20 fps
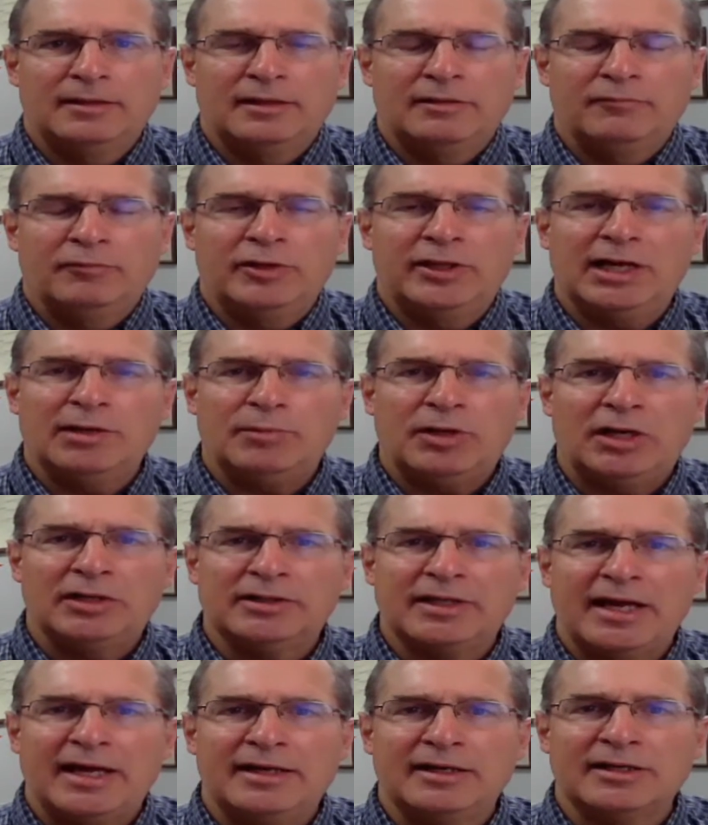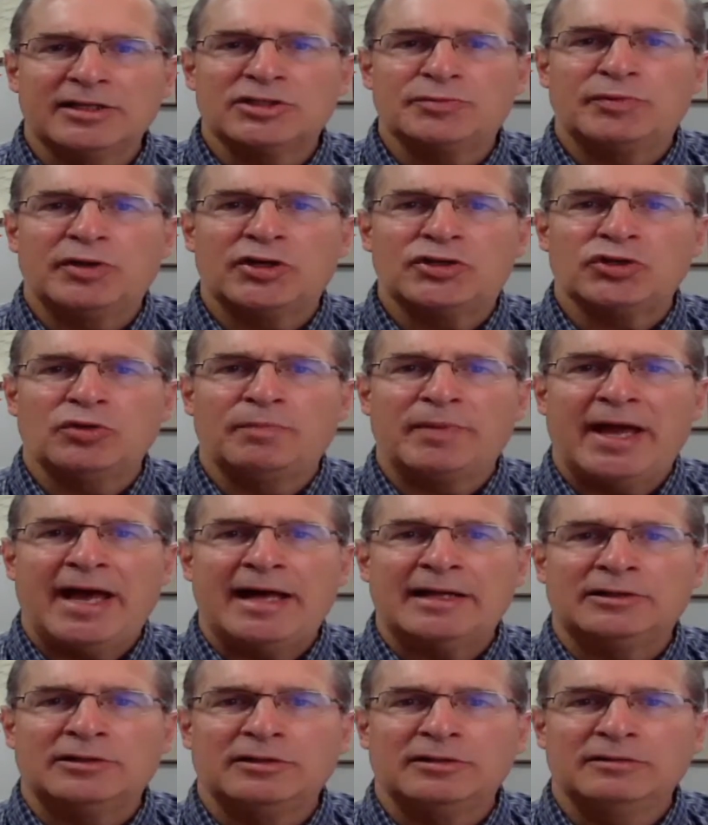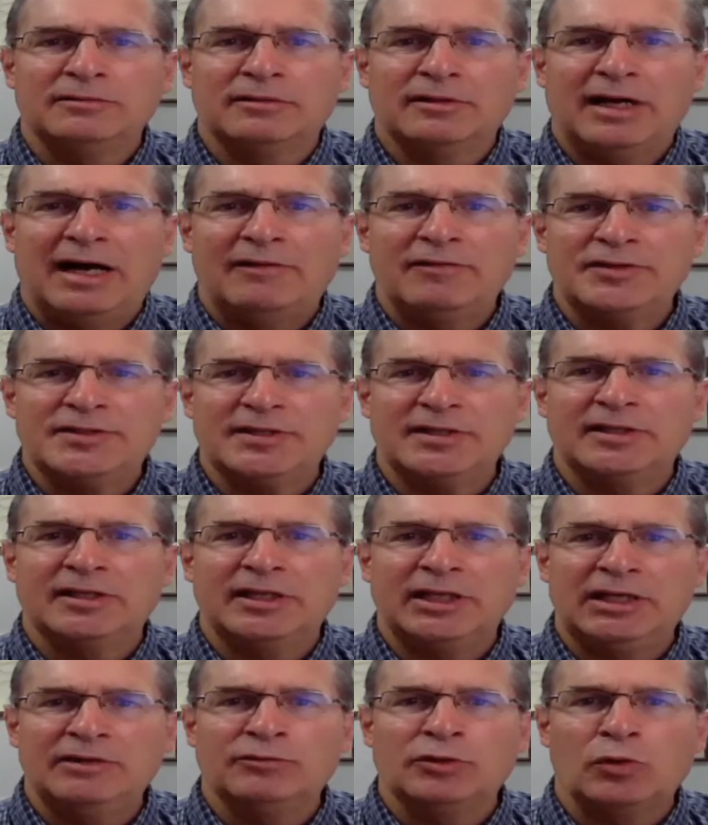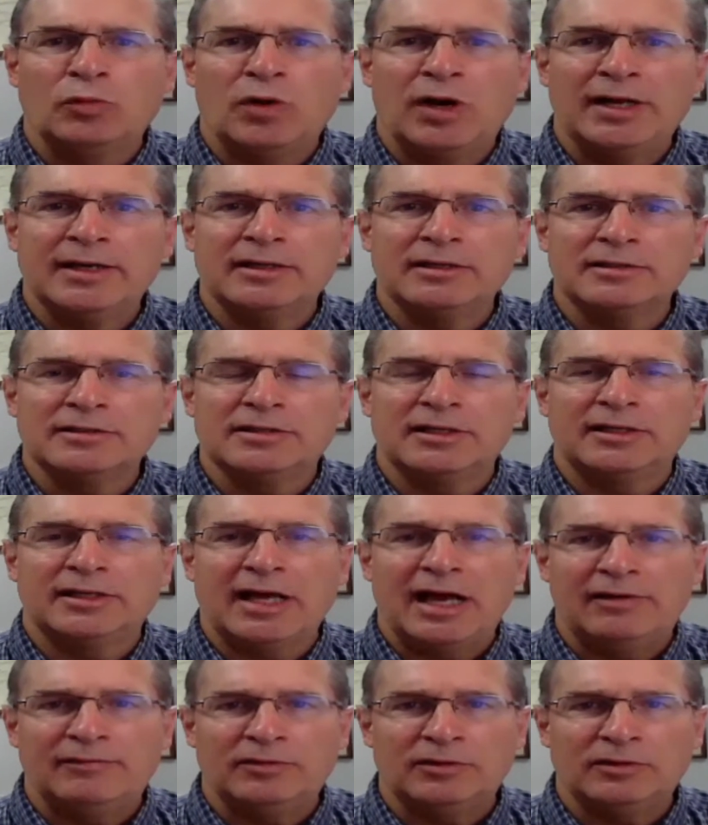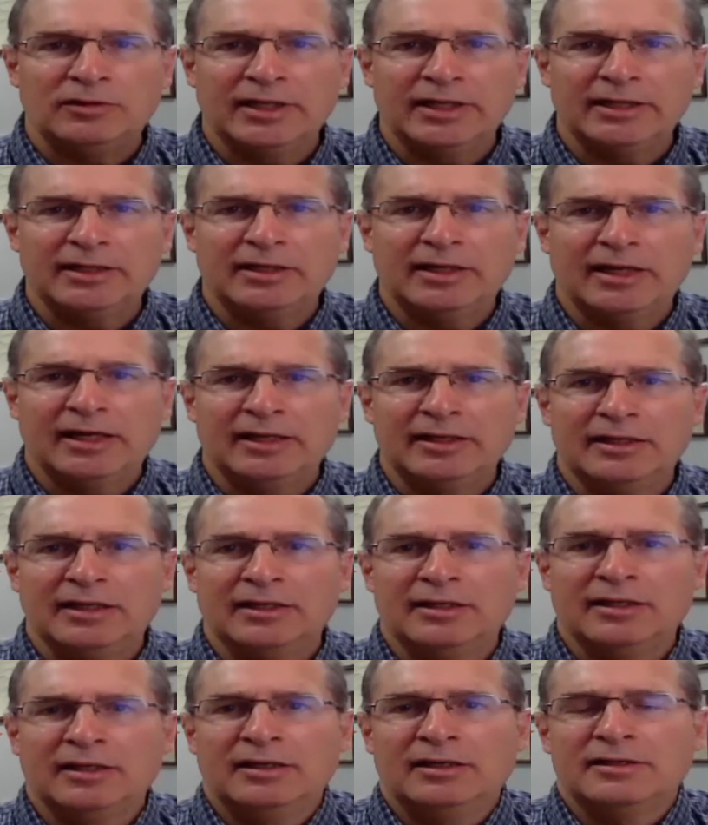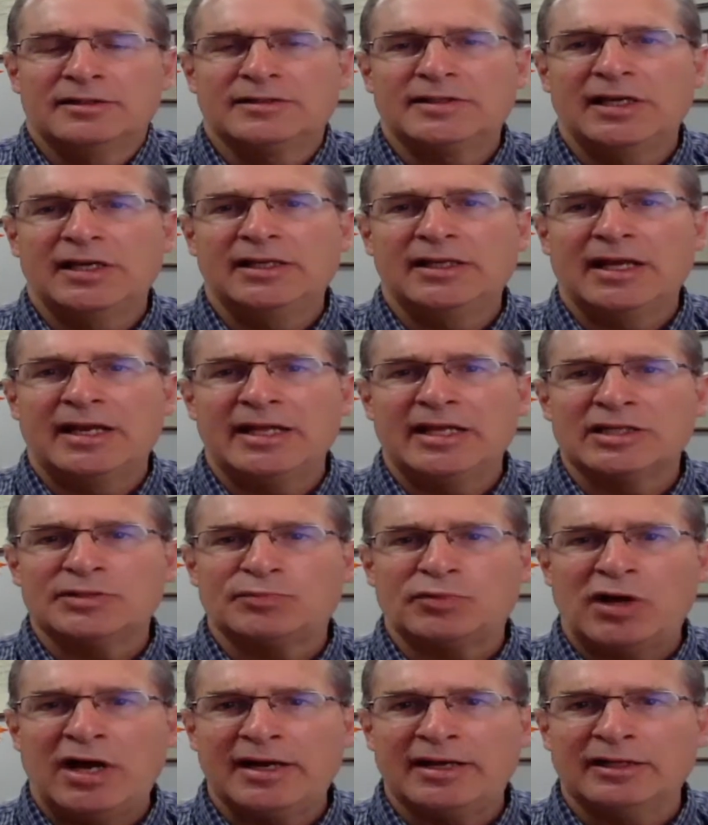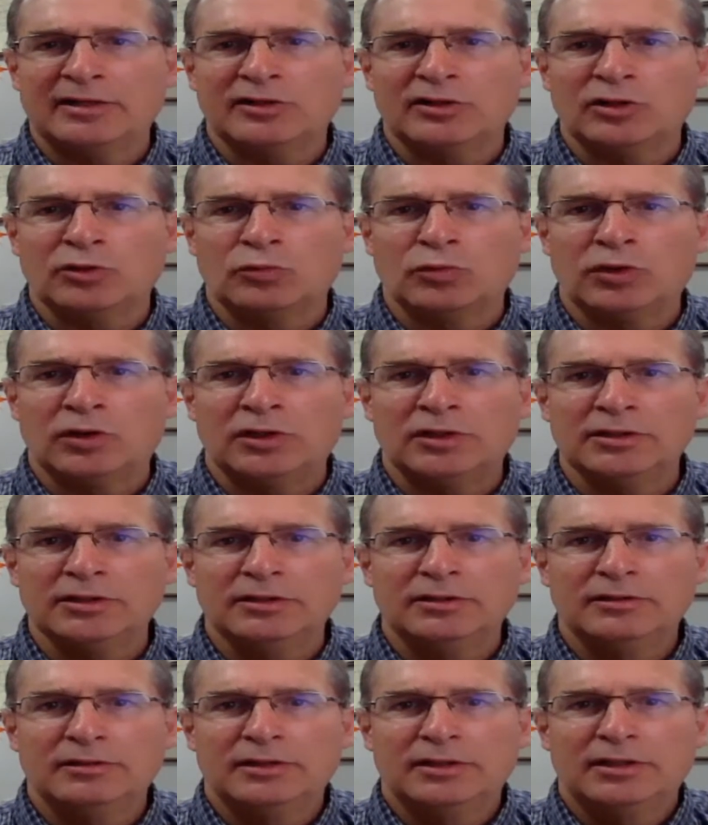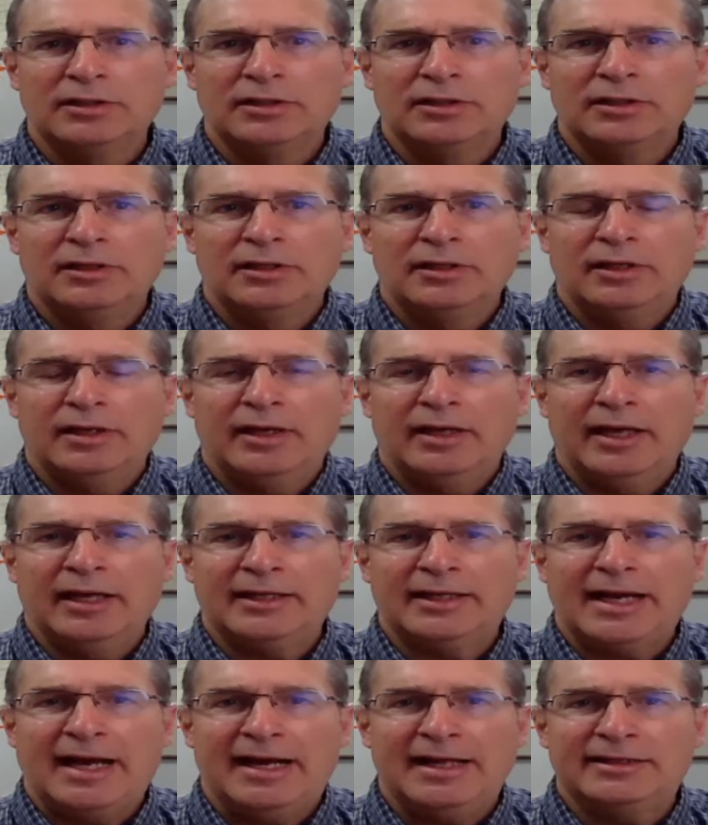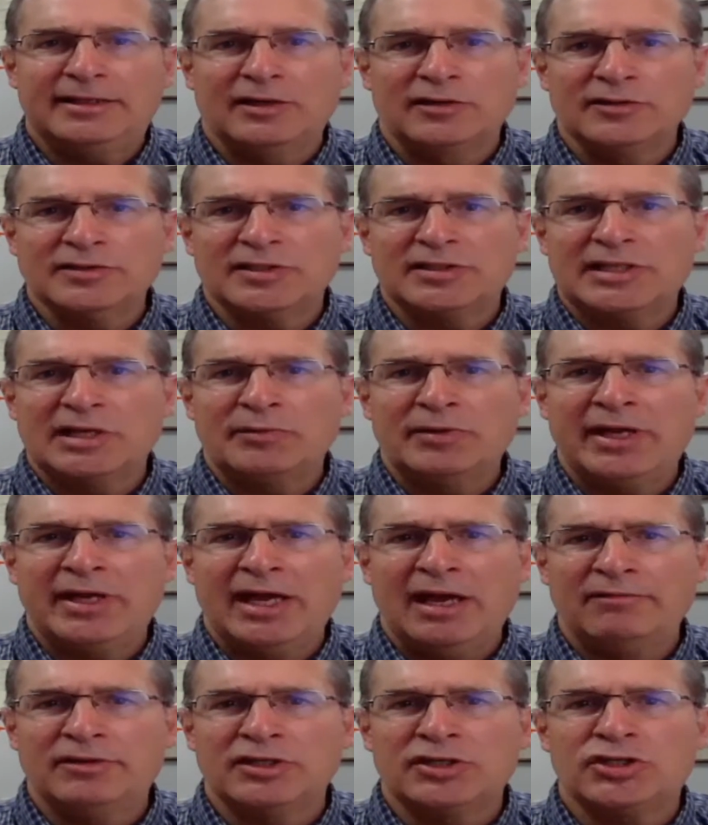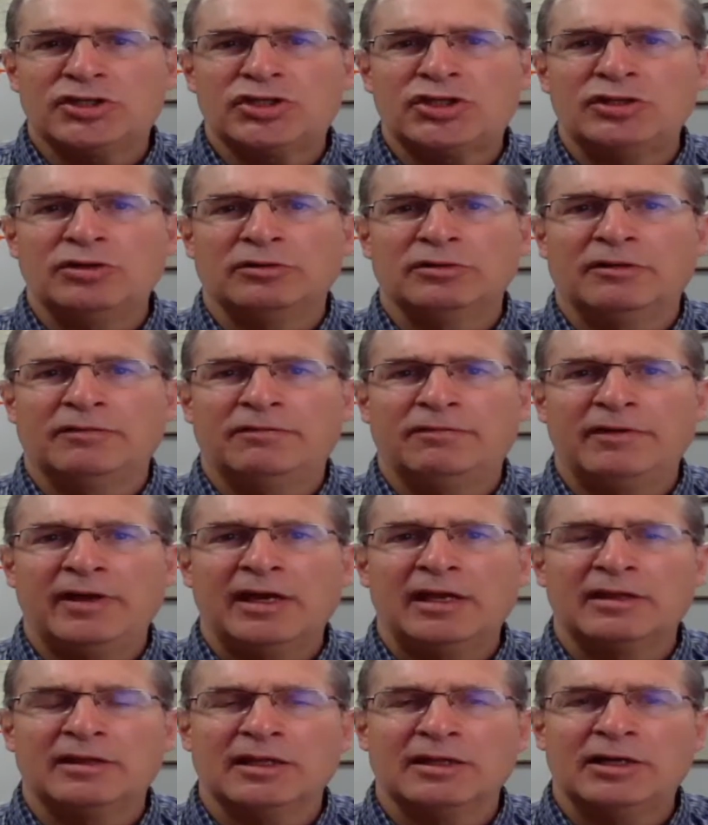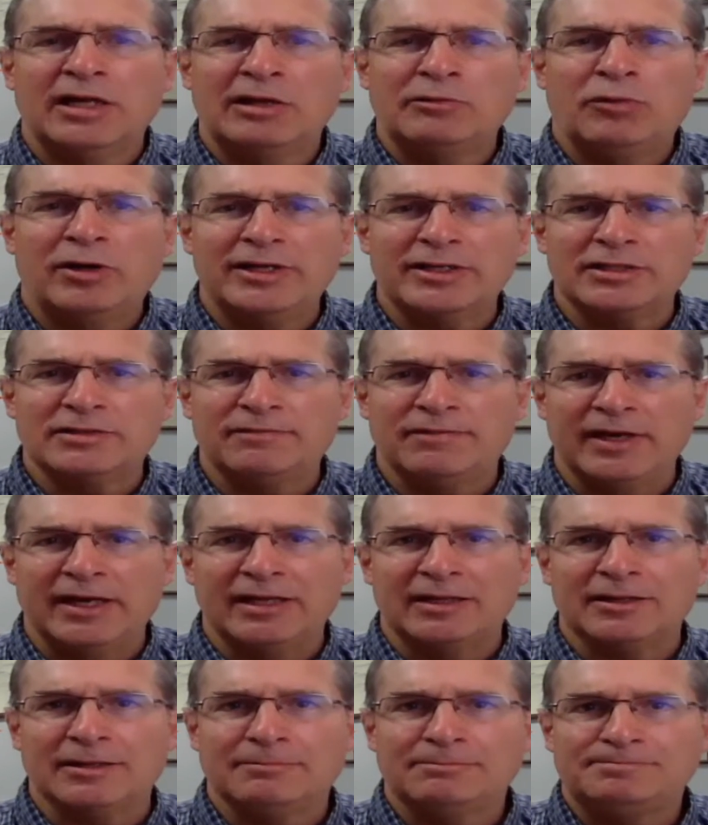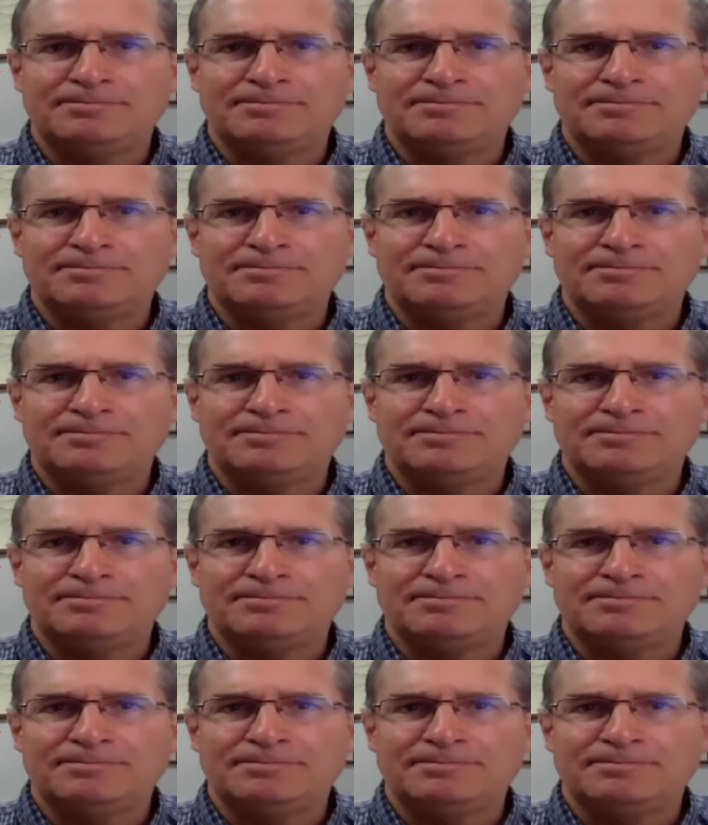we think about that in a spiritual battle, obviously the evil one is the devil and, and the sin that he has brought into the world. And God tells us that we have this shield of faith. And, and what is faith?